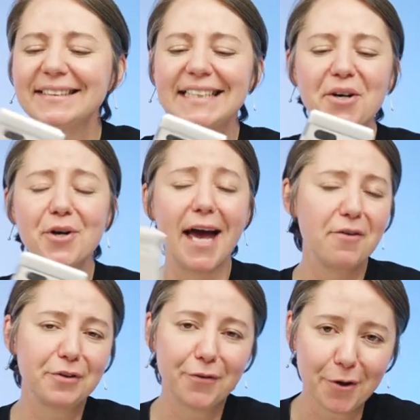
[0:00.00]
There you
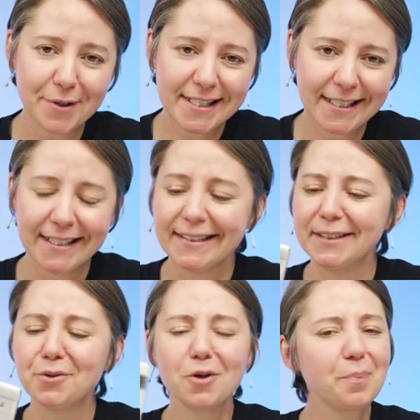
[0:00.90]
have it, folks,
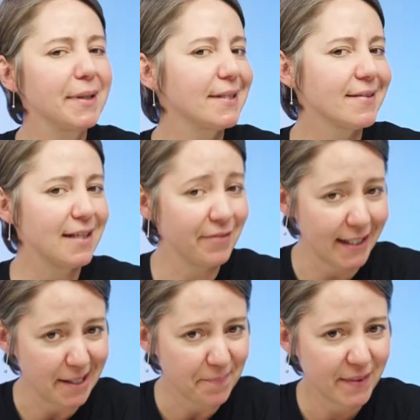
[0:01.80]
the Google Pixel
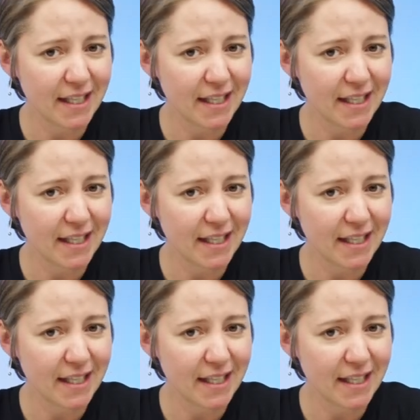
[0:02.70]
7a.